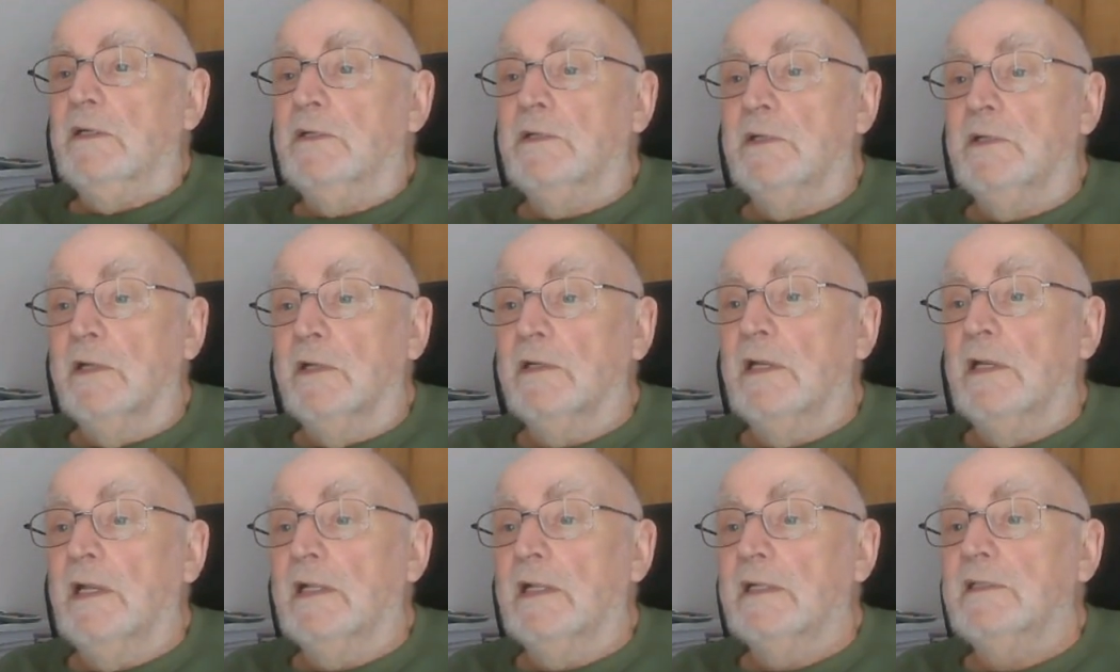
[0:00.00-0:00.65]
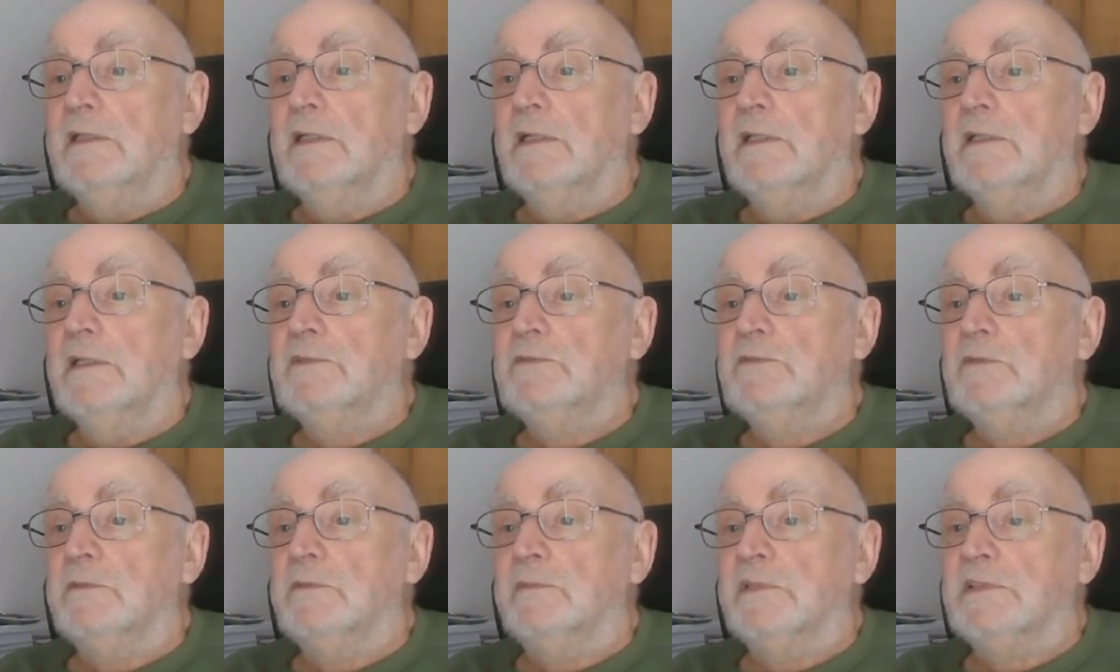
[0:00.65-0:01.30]
not lightly
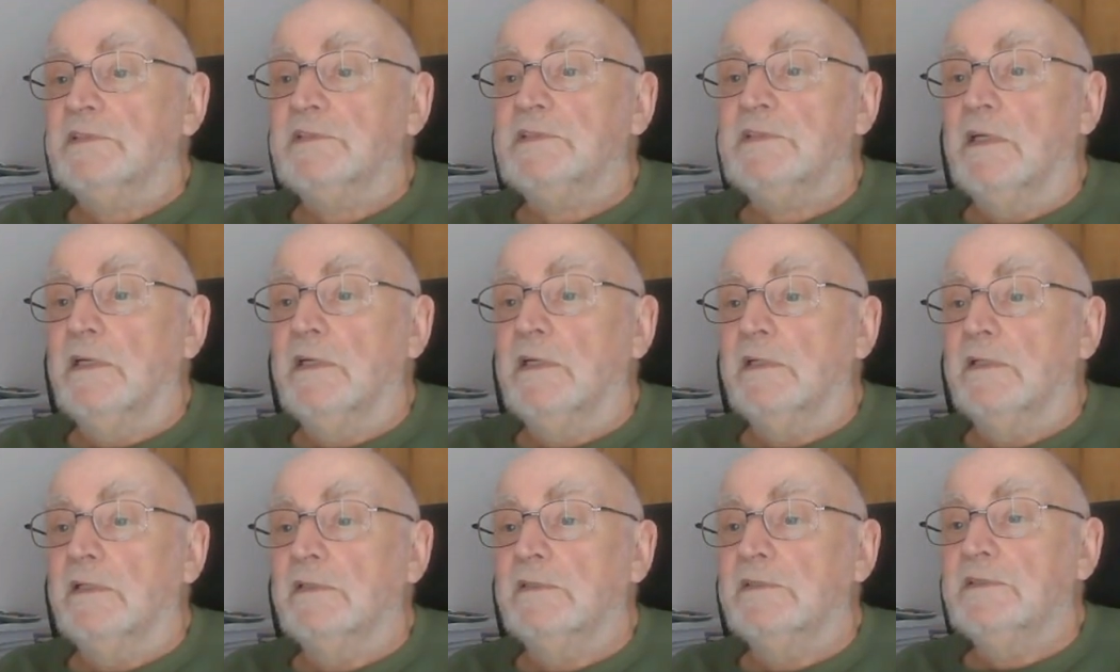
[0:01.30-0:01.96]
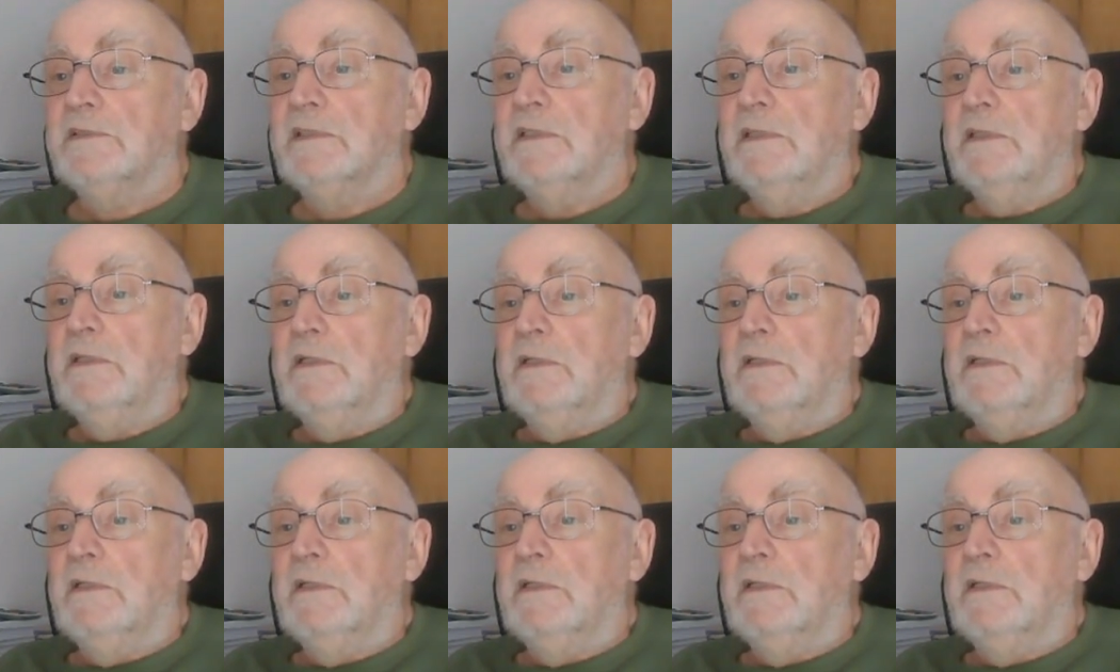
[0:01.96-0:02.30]
as from the stars,